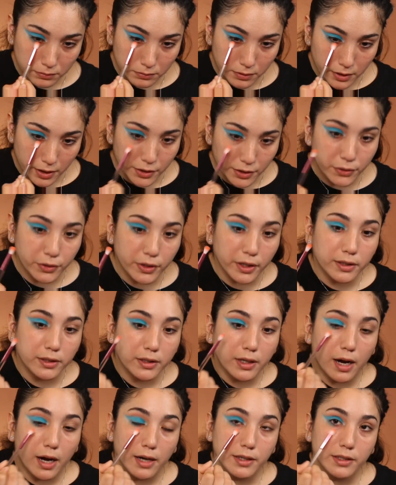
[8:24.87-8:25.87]
And you can
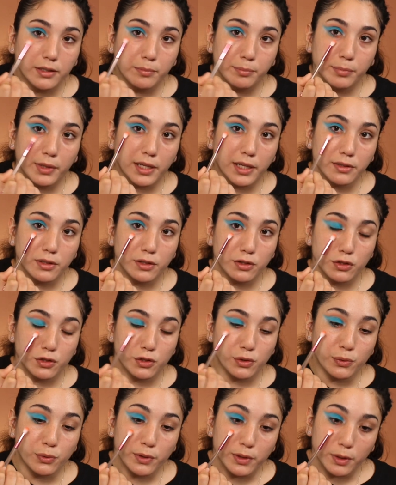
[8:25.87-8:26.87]
kind of blend the
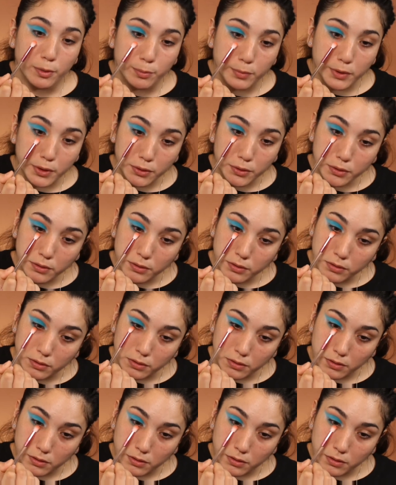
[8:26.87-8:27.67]
two in the middle.